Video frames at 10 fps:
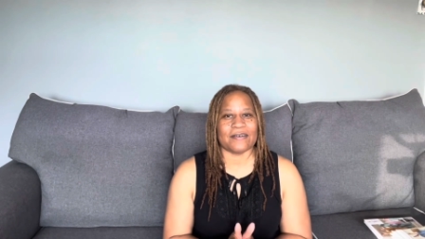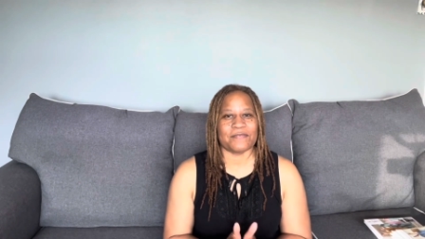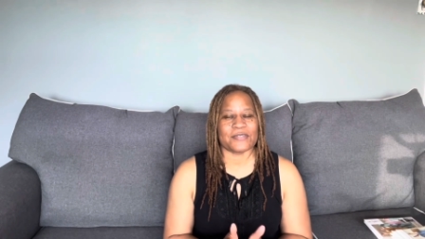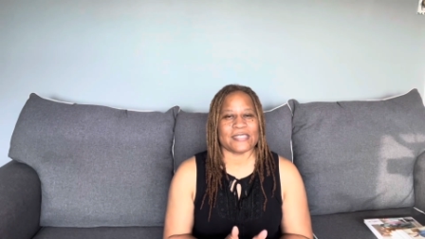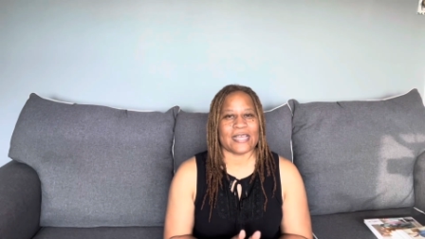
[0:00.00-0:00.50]

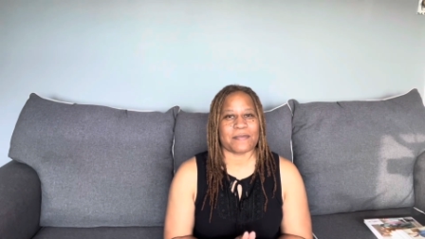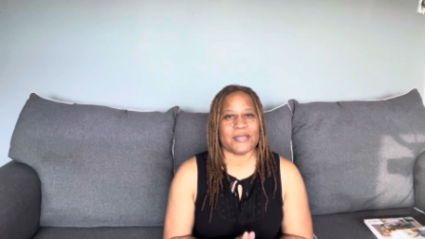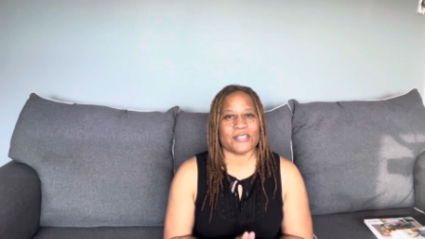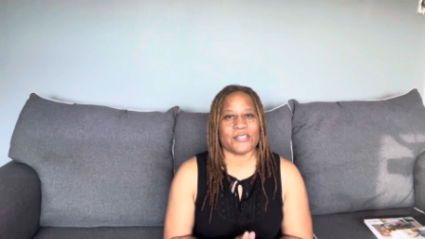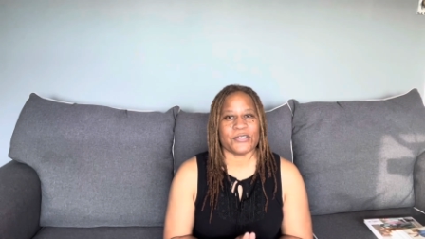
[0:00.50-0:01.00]
For
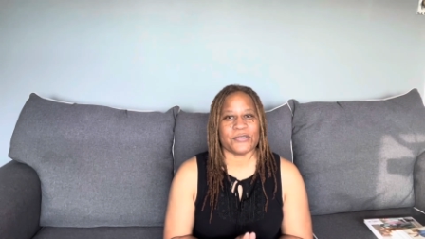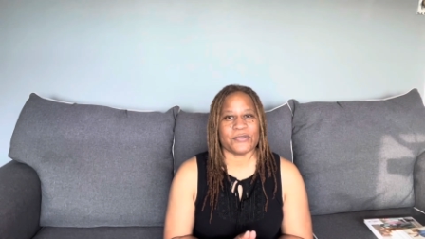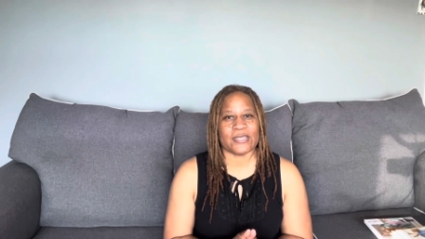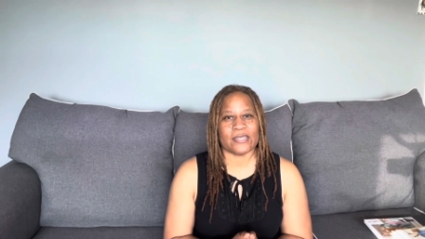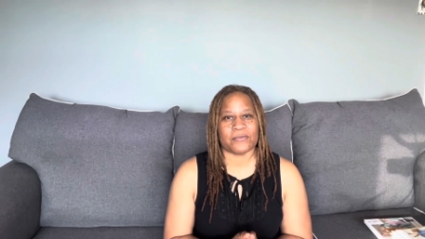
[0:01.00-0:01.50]
segment 2,
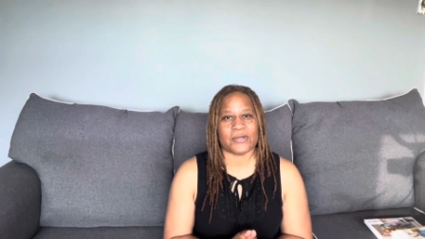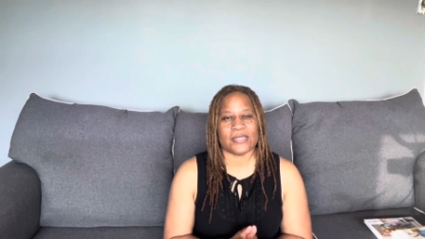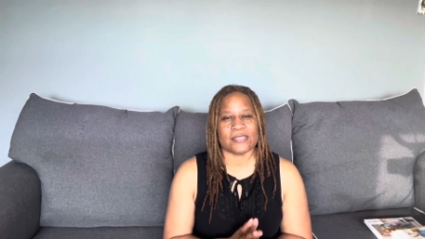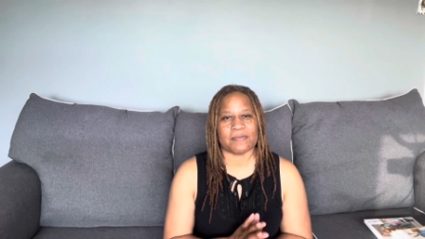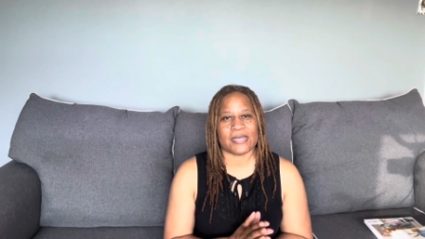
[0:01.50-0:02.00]
it
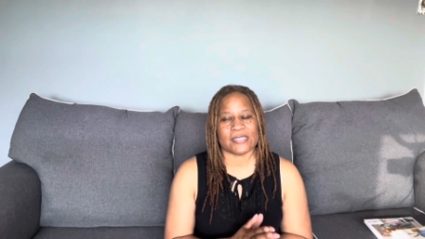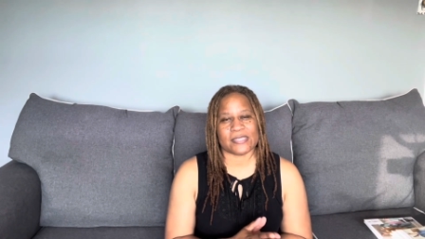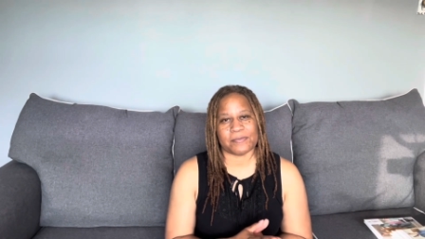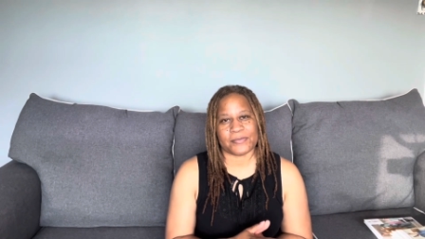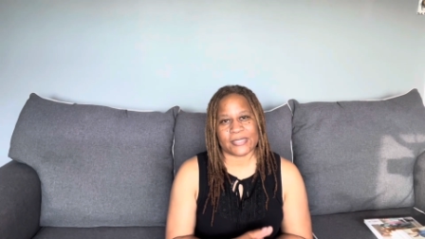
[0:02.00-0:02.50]
was my
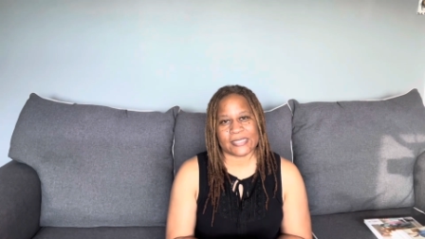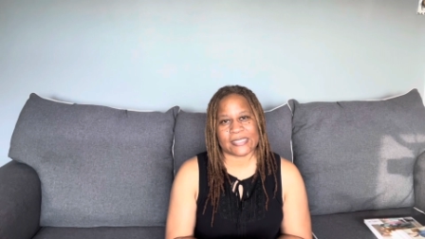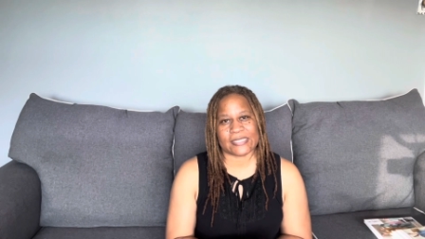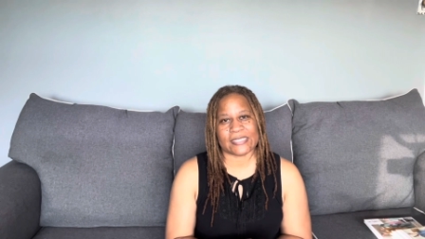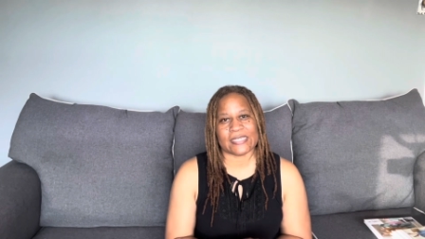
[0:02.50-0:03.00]

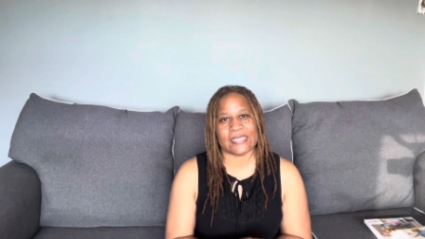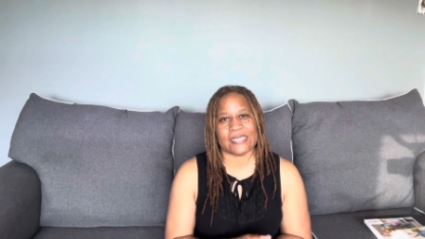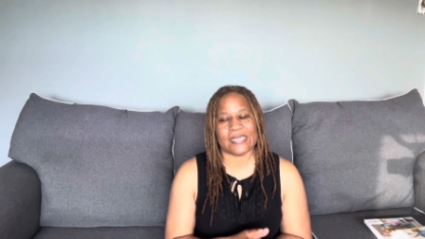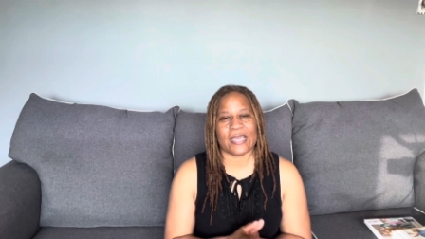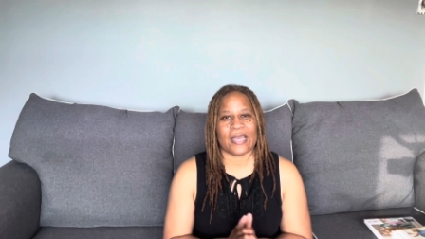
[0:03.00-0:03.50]

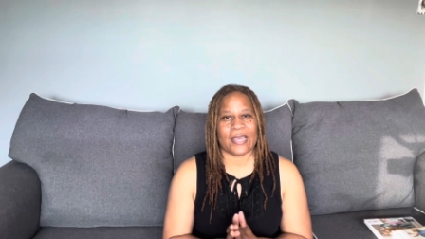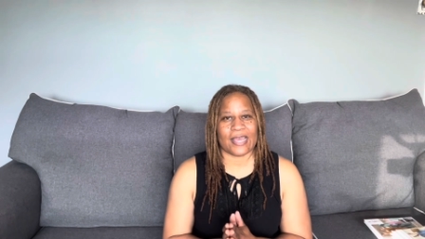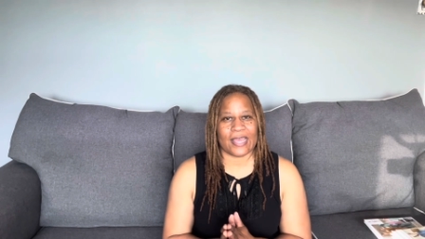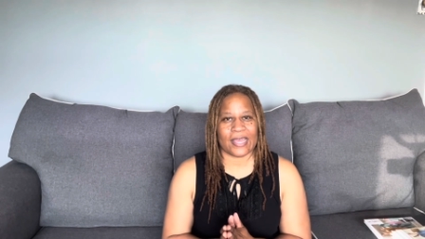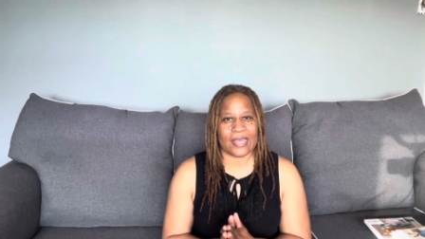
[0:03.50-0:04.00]
Simplicity
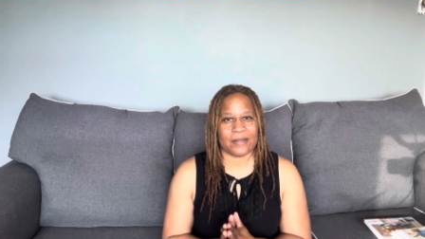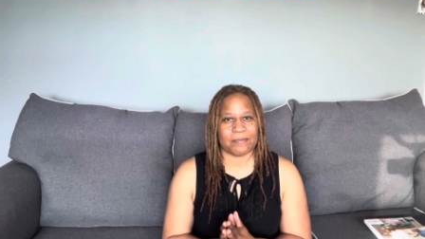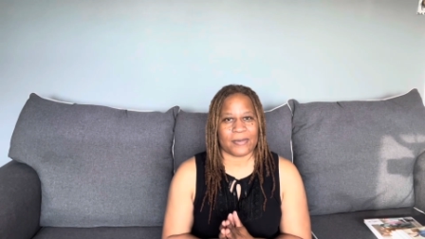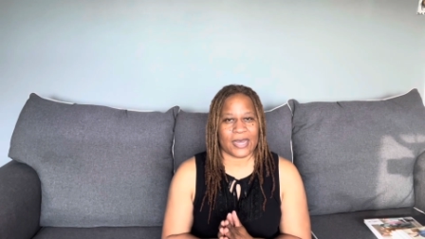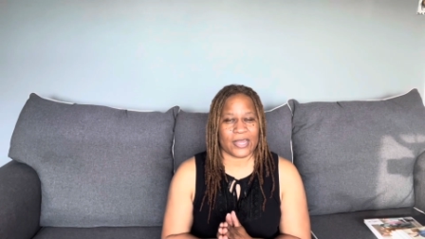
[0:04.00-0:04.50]
and
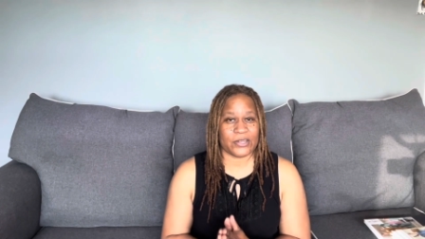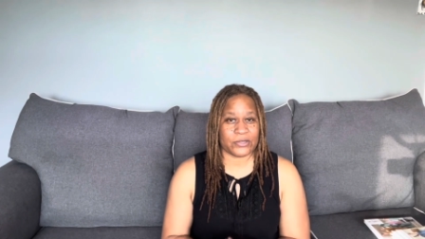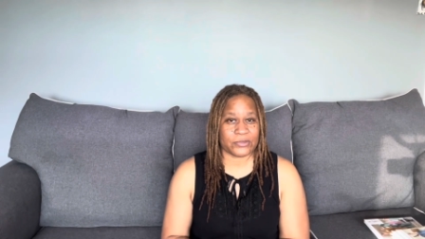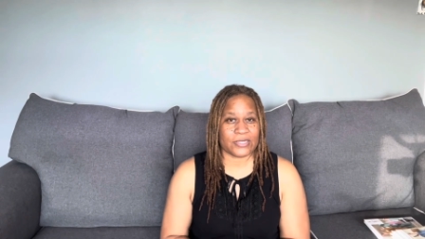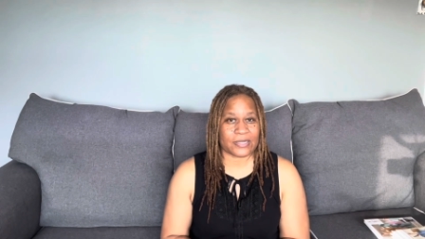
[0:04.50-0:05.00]
my
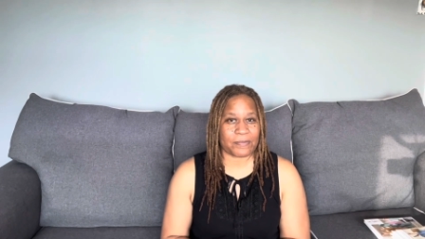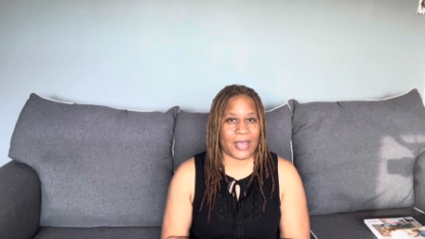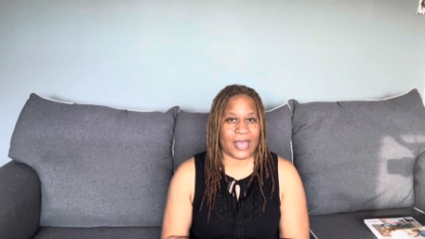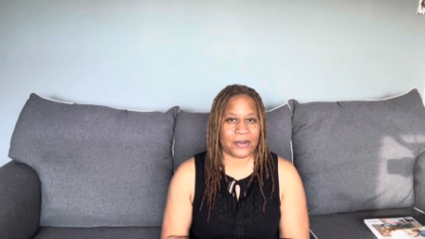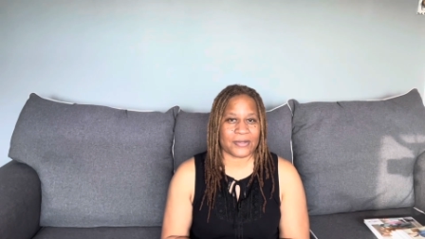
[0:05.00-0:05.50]
New Look
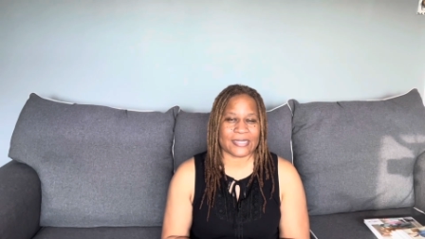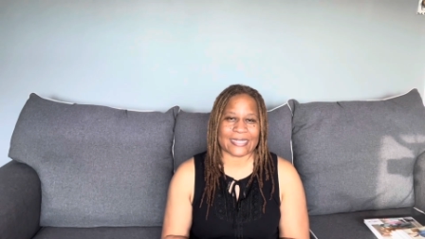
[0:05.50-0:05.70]
patterns.